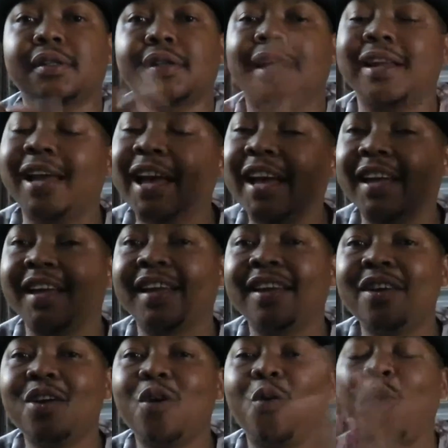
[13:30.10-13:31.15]
And hey,
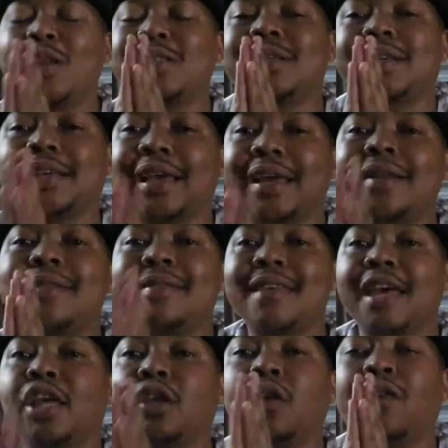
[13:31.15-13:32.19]
once again,
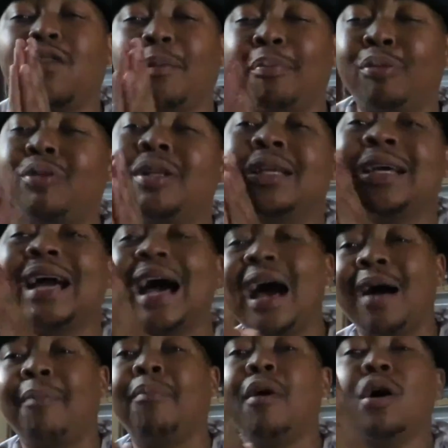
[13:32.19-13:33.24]
thank you for pulling
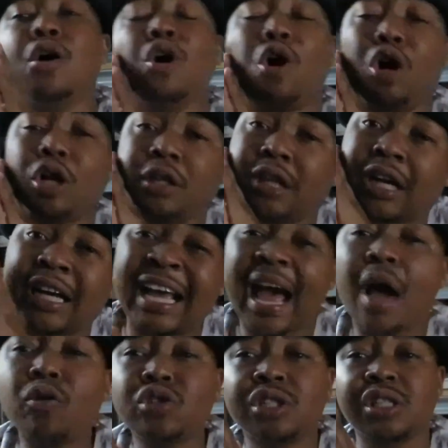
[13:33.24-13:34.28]
up on the
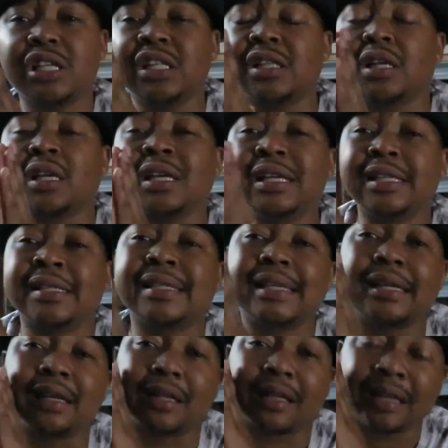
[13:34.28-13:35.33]
couch in the heat
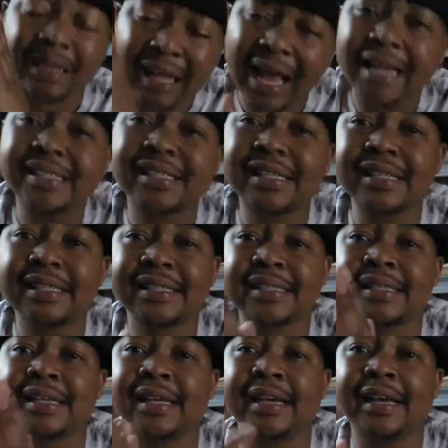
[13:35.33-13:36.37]
seeker closet.
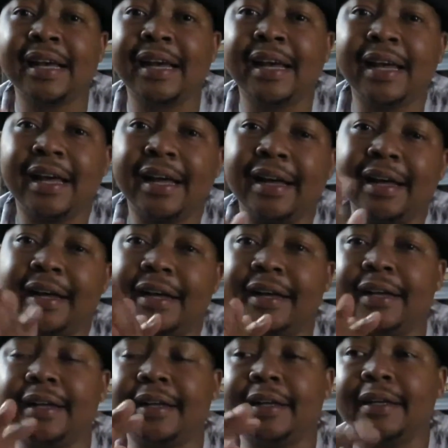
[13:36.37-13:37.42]

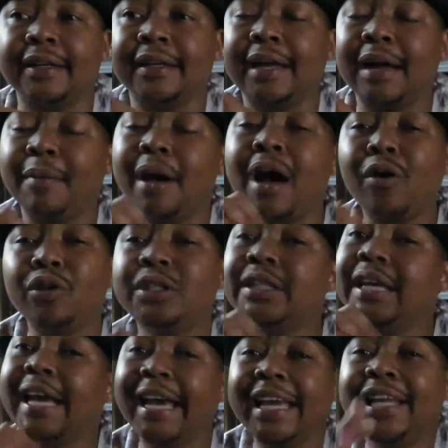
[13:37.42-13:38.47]
I'm Audi
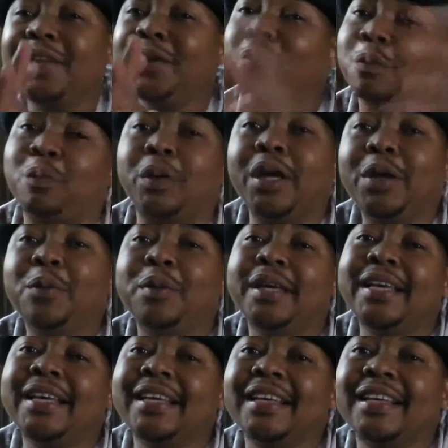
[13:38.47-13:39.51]
80,
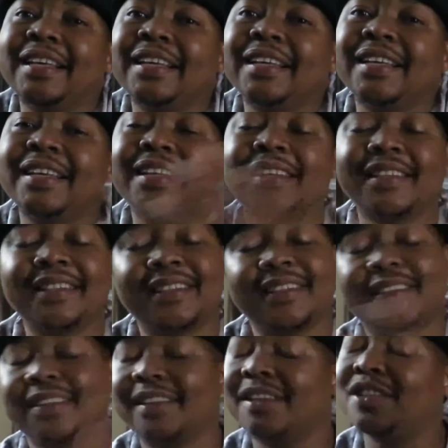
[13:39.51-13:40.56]
baby.
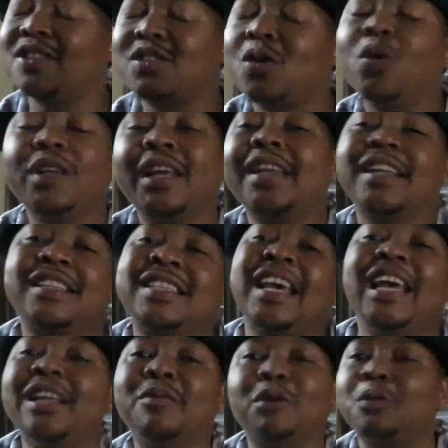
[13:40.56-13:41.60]
It's only
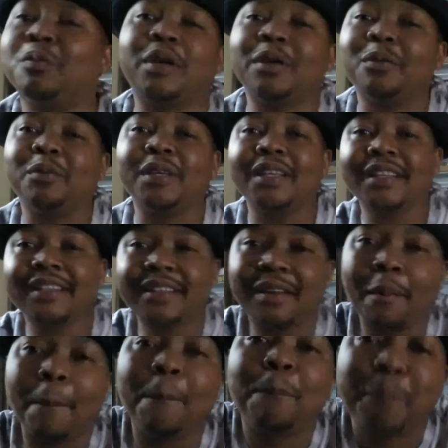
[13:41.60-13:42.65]
entertainment, baby.
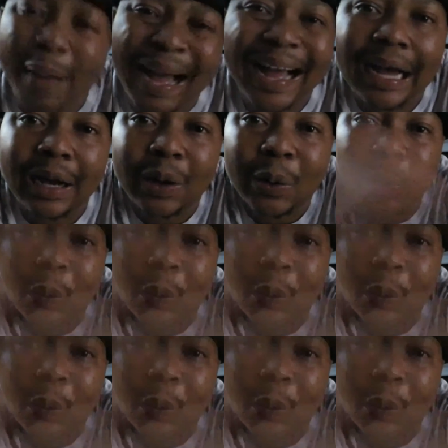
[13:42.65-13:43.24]
Bow.